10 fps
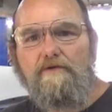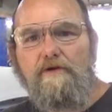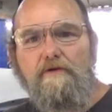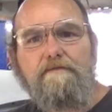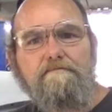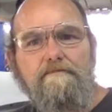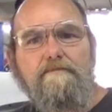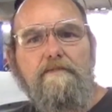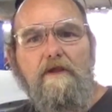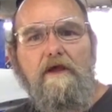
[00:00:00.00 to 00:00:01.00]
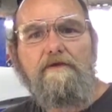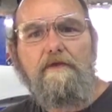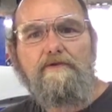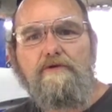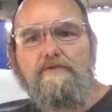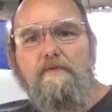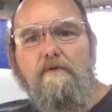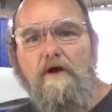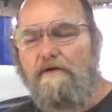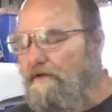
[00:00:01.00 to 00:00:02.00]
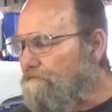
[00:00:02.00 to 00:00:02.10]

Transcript: to do it. And that's his prerogative.